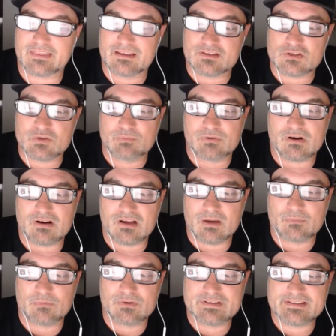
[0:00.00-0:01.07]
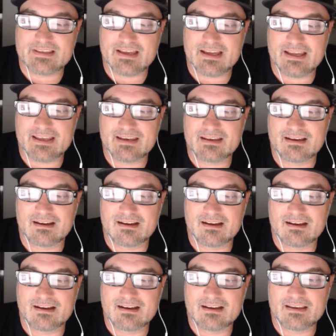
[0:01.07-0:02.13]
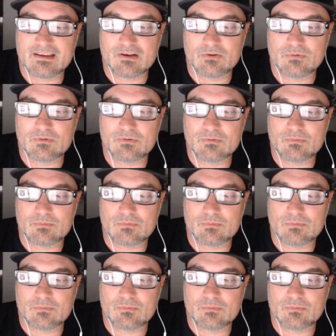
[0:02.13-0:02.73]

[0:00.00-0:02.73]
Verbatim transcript: things that you brought up was that, you know,